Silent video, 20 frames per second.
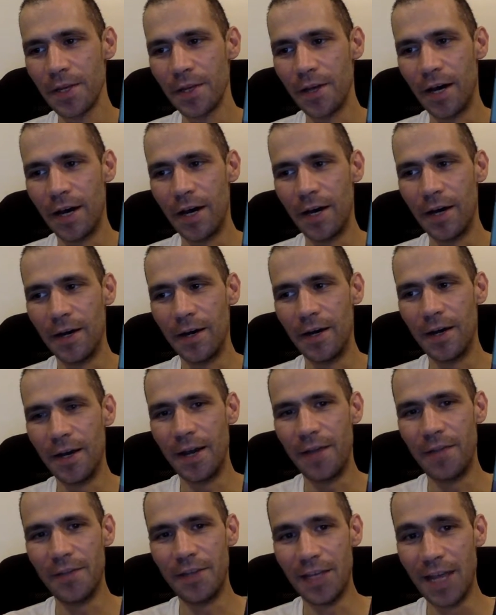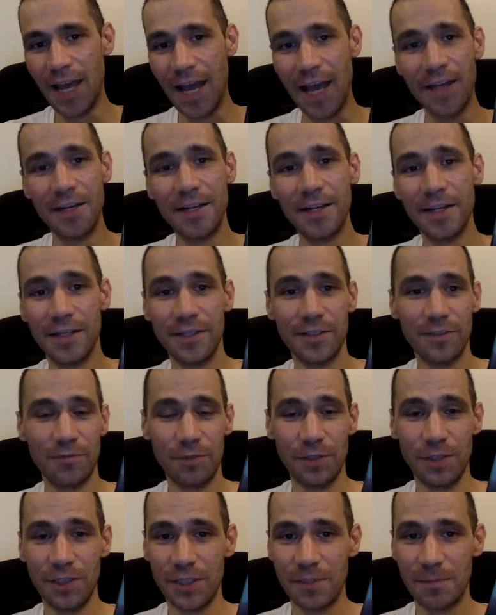And the ending is
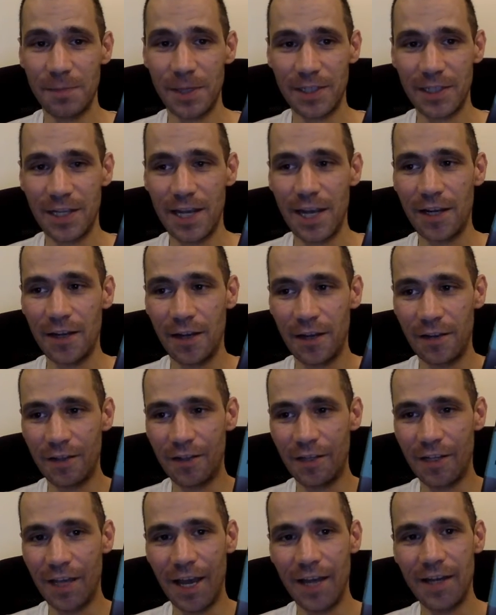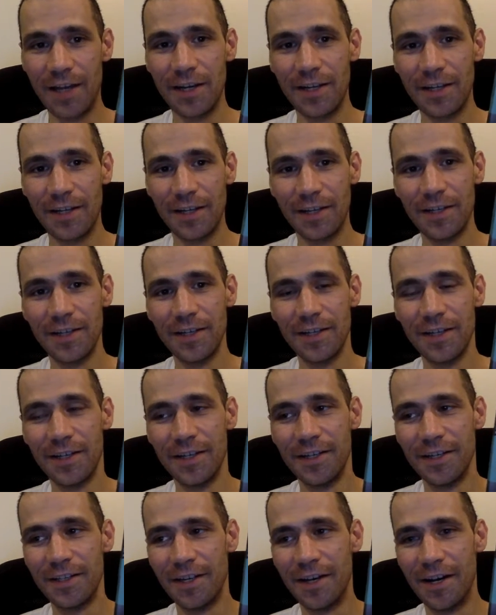really spectacular. I think the ending,
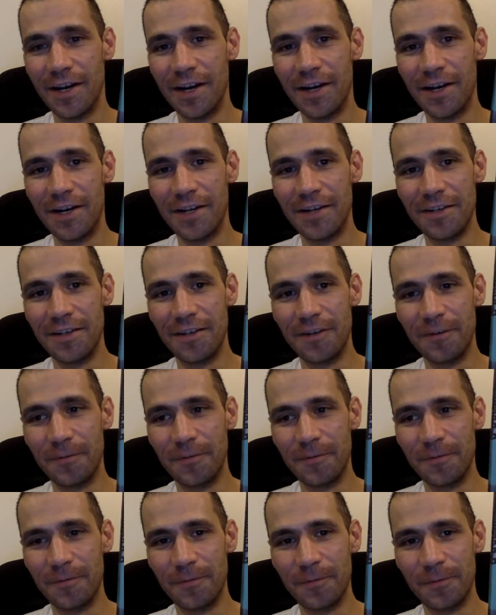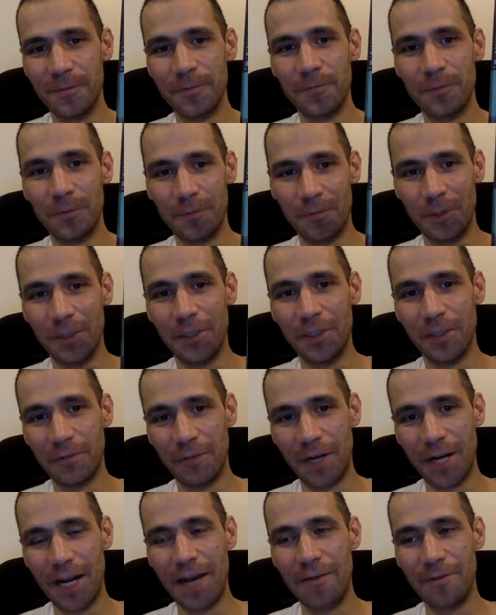was really
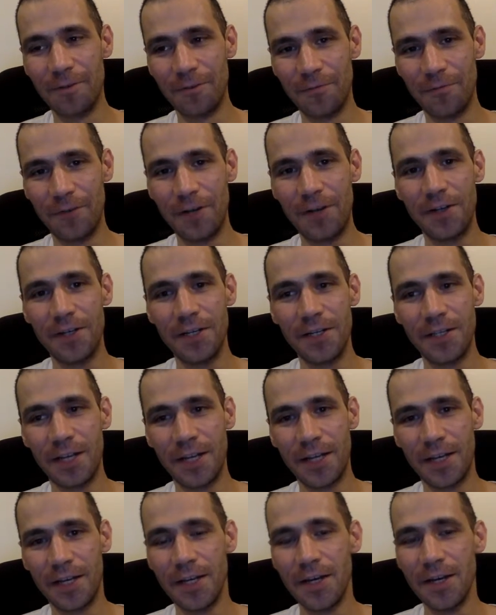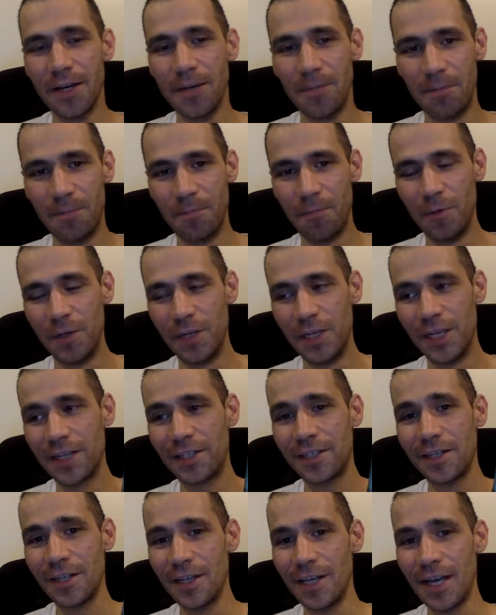great. I was very like when you get
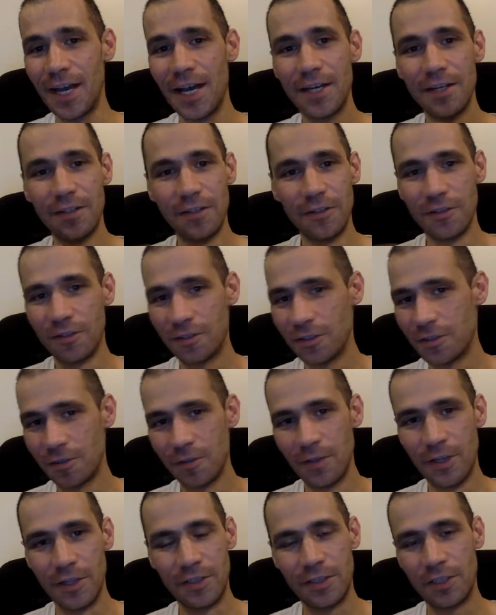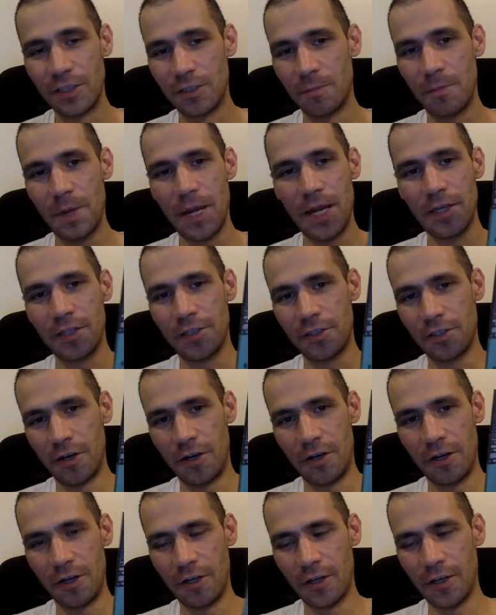to the end, it's just page
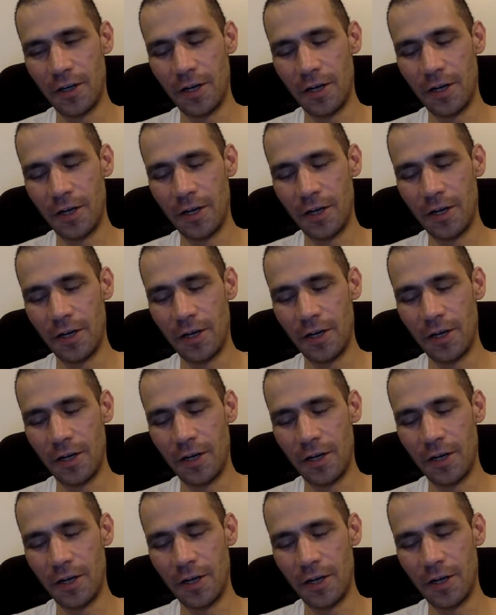turning.